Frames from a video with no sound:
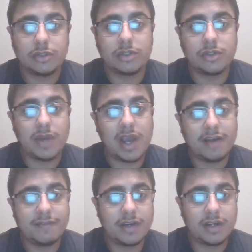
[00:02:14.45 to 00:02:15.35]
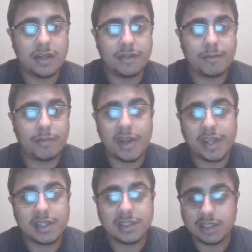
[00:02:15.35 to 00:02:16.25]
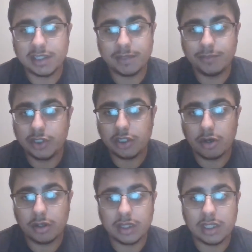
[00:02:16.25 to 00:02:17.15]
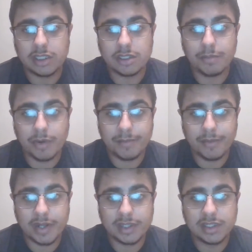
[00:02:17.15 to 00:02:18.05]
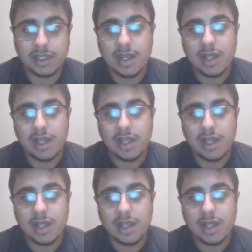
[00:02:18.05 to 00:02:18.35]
you do have another braking system, which are the spring brakes